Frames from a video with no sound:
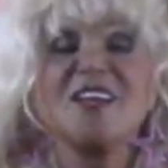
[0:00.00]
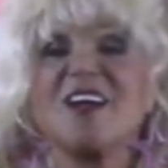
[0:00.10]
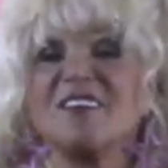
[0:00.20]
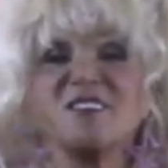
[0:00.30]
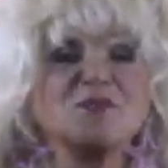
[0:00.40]

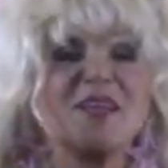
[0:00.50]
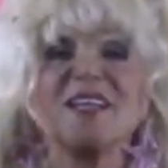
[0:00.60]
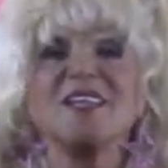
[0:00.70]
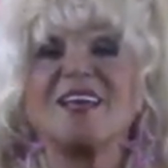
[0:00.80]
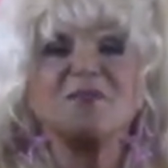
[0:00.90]
cosmic
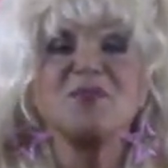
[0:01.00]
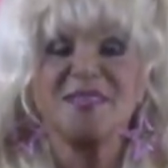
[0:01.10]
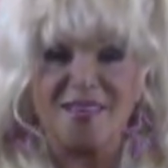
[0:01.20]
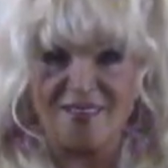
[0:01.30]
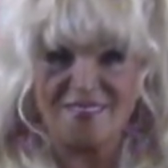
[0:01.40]
light
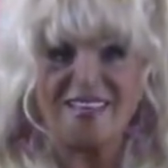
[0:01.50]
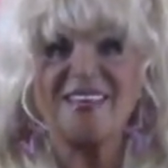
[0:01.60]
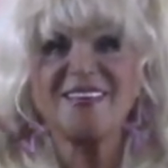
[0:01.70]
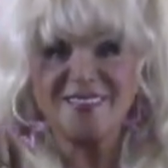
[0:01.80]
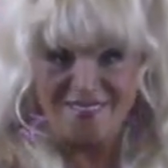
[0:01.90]
beings
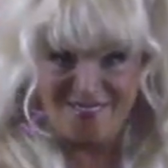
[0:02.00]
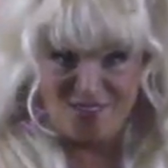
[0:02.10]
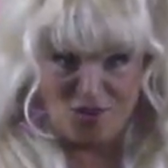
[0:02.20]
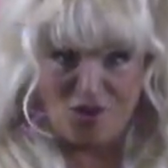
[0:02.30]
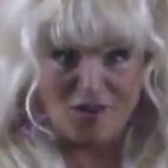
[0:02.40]
in
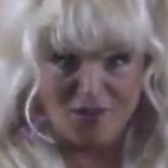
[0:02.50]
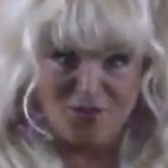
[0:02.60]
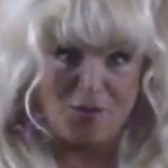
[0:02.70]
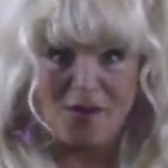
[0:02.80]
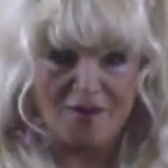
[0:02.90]
the car of
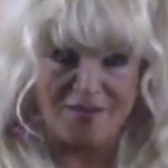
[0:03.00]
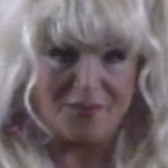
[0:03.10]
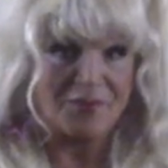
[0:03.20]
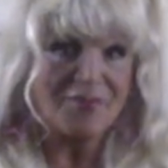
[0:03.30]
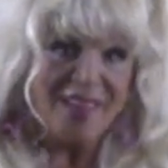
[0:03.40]
the body.
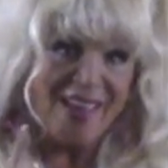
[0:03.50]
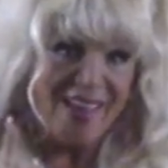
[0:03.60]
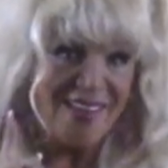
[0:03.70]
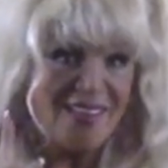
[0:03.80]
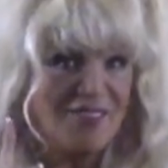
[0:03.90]

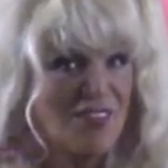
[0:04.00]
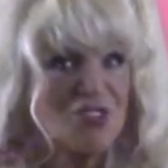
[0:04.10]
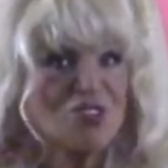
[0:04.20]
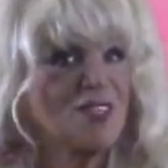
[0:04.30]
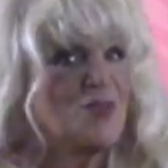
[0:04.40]
And
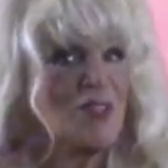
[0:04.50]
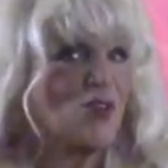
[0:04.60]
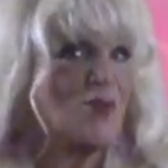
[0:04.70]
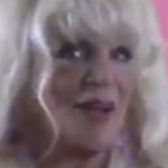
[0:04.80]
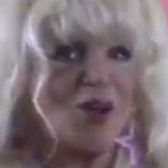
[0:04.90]
eventually we'll
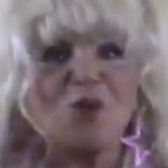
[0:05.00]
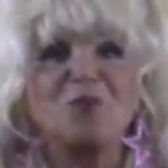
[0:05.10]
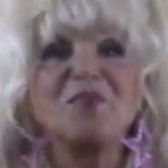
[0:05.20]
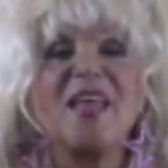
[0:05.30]
go back home.